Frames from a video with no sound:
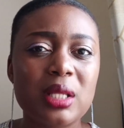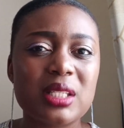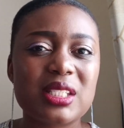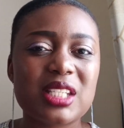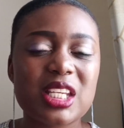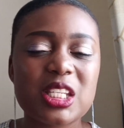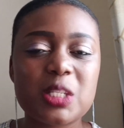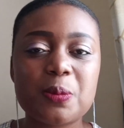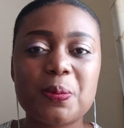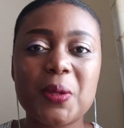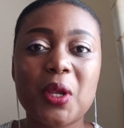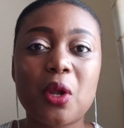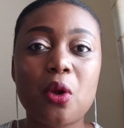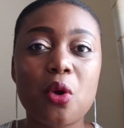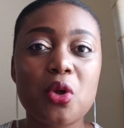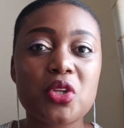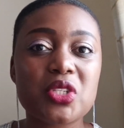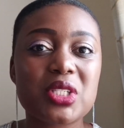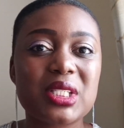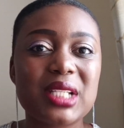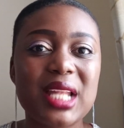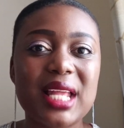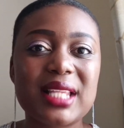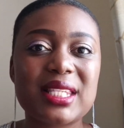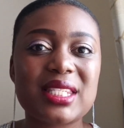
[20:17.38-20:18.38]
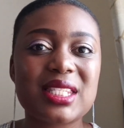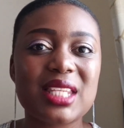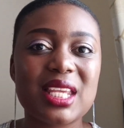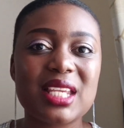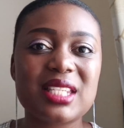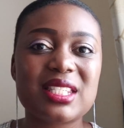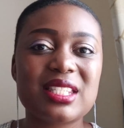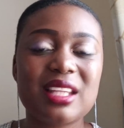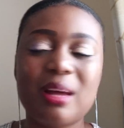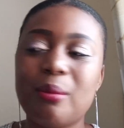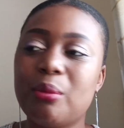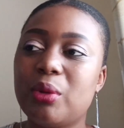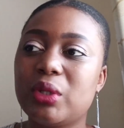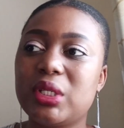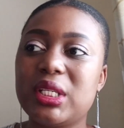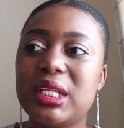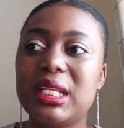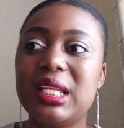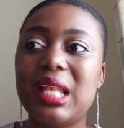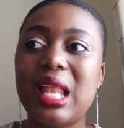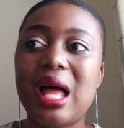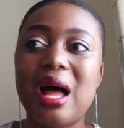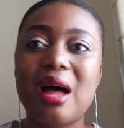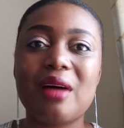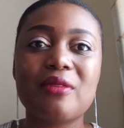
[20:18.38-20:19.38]
Just because, let's say,
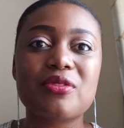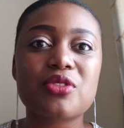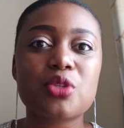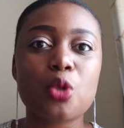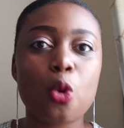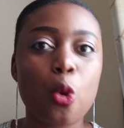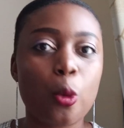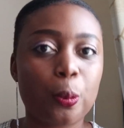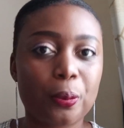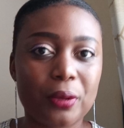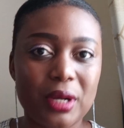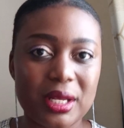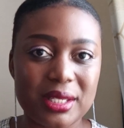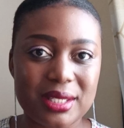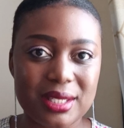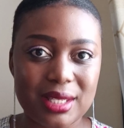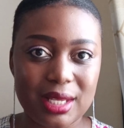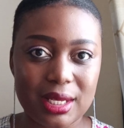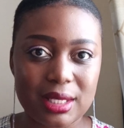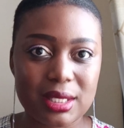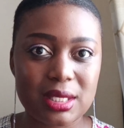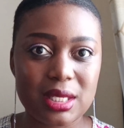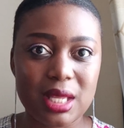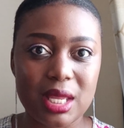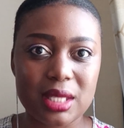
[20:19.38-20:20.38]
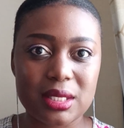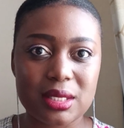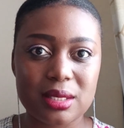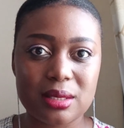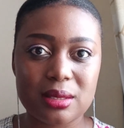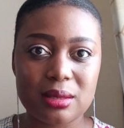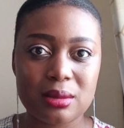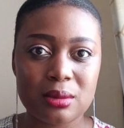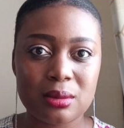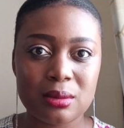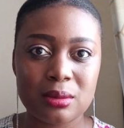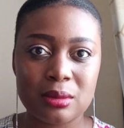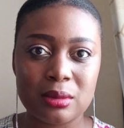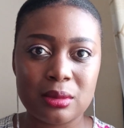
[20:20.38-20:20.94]
somebody loves Oprah's success.